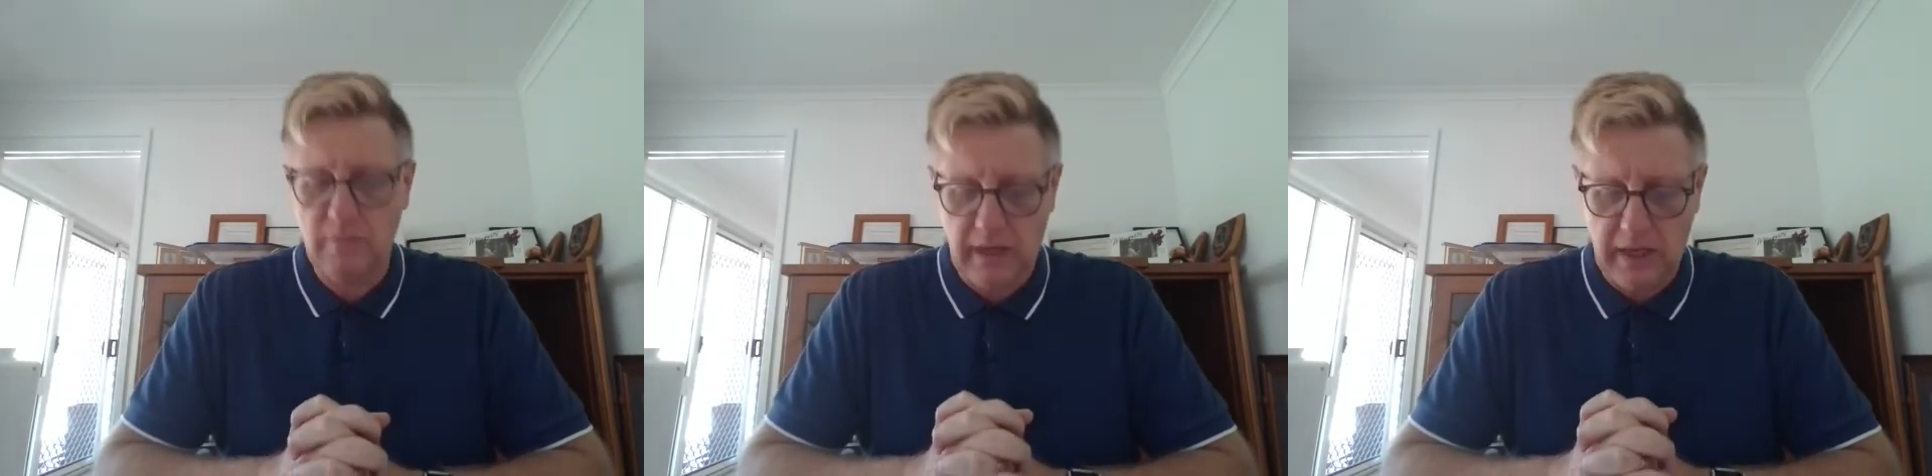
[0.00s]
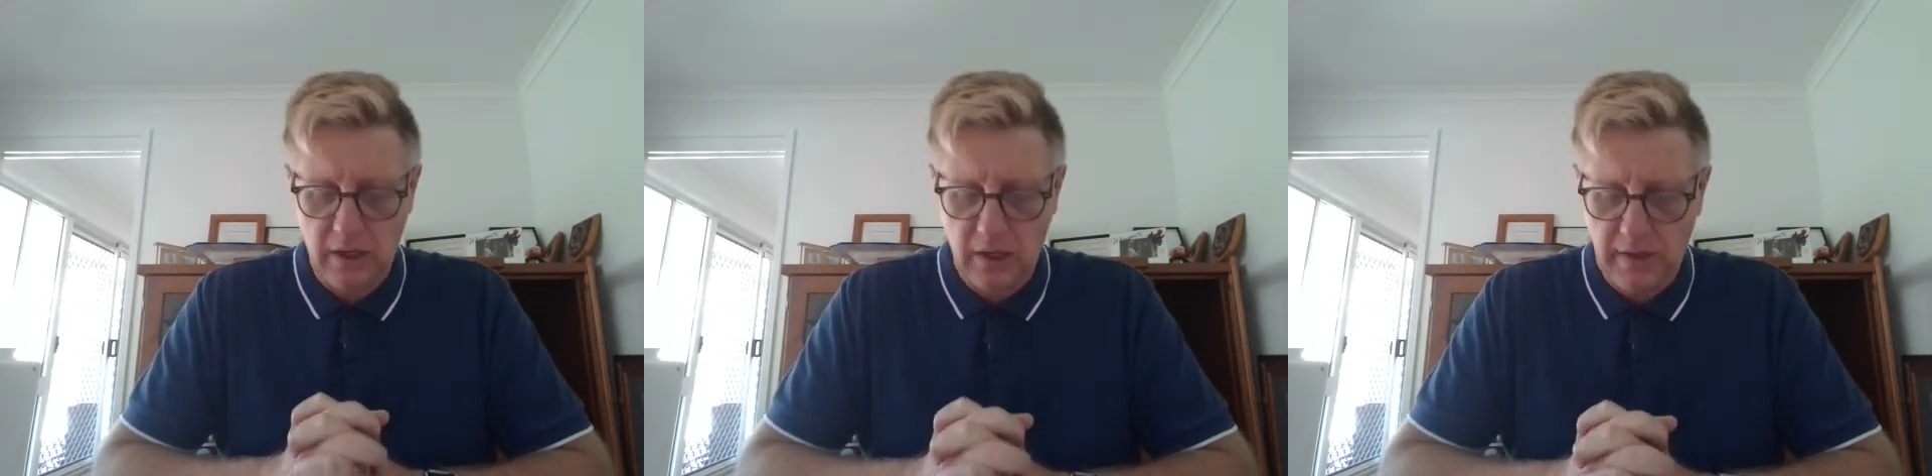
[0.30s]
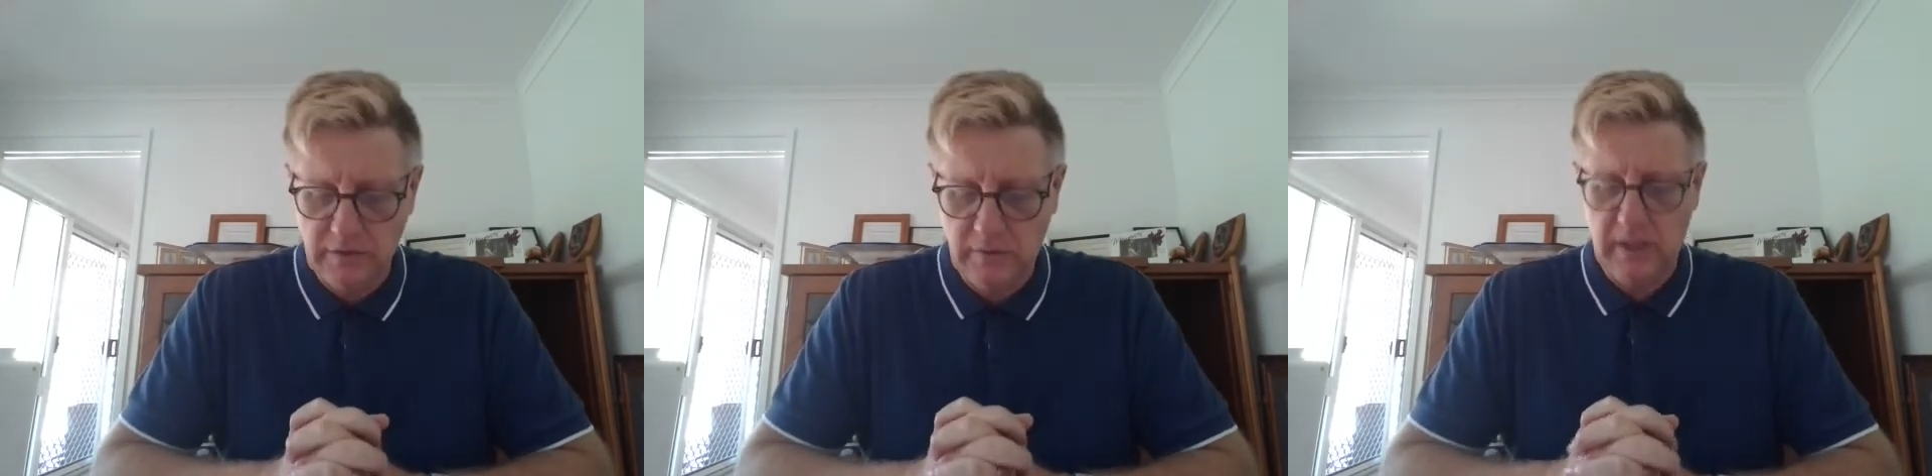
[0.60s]
about our
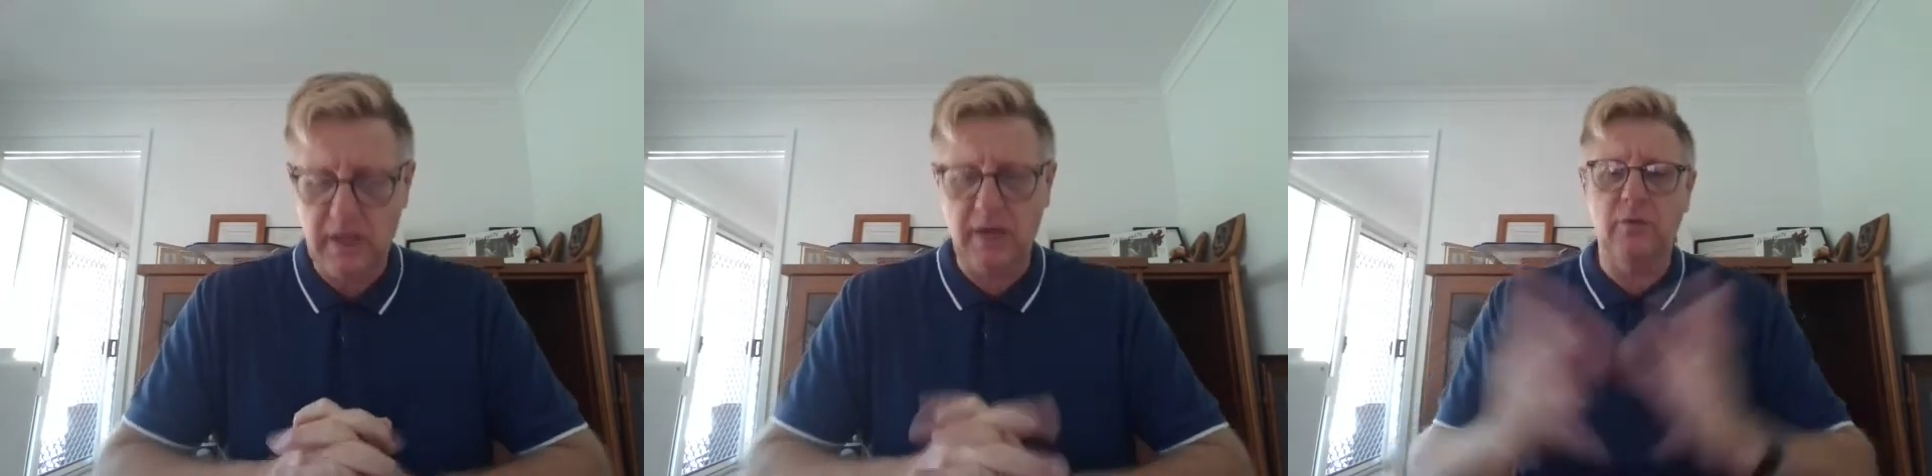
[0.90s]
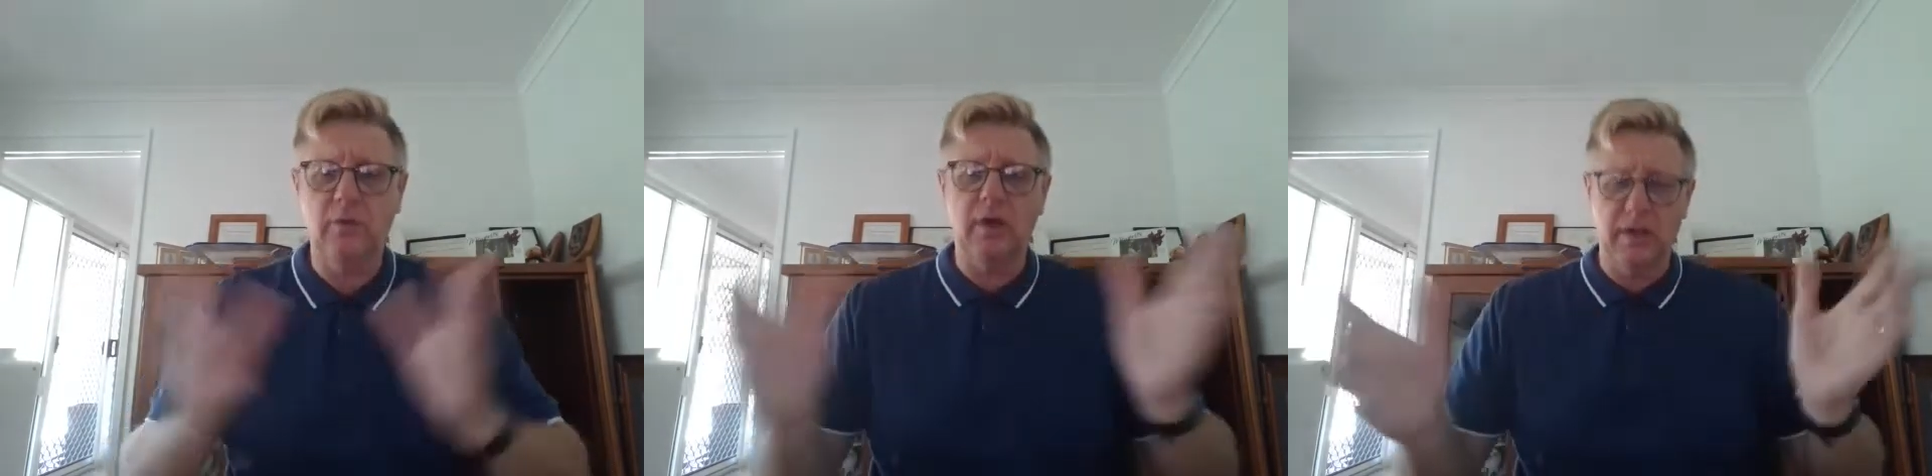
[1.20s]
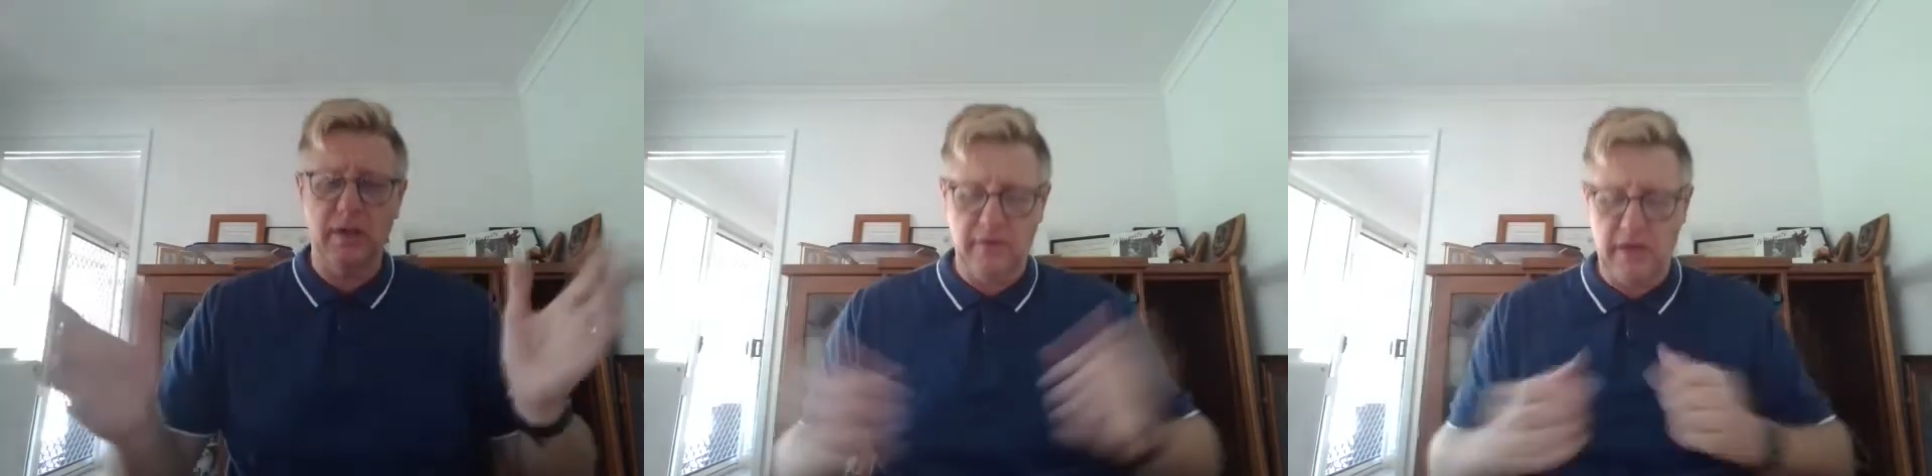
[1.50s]
lives, about how we want to
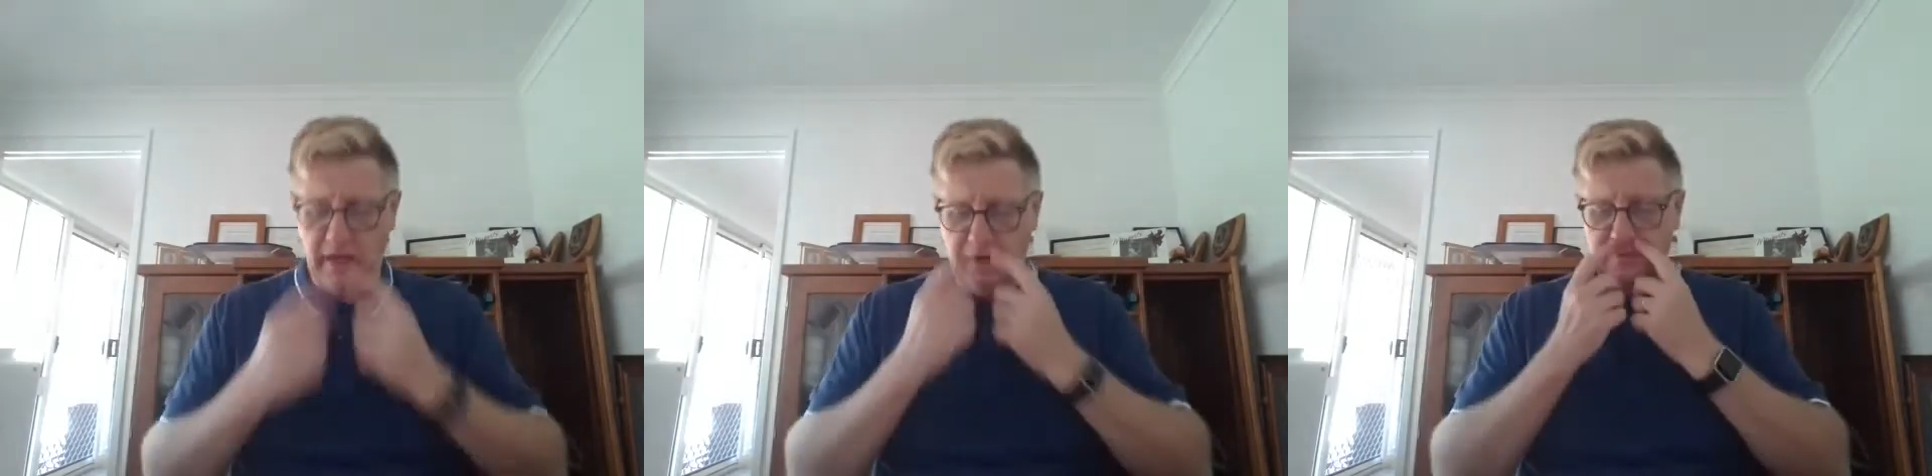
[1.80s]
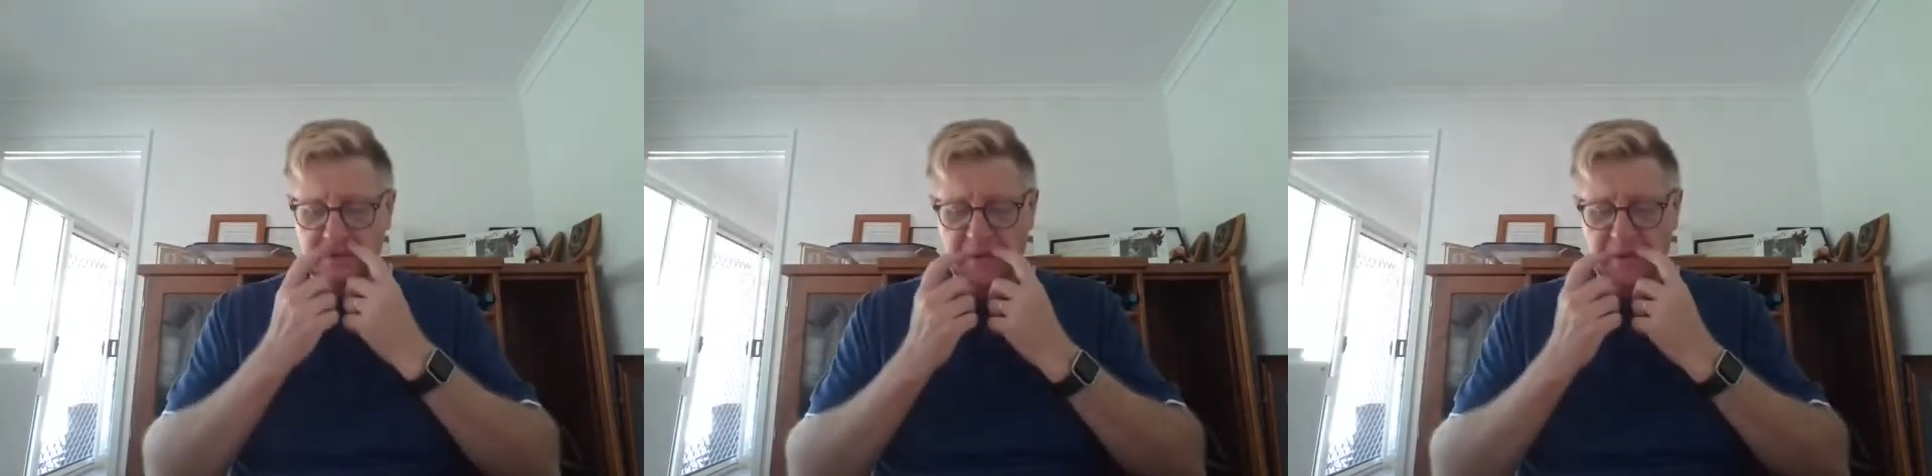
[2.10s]
live our life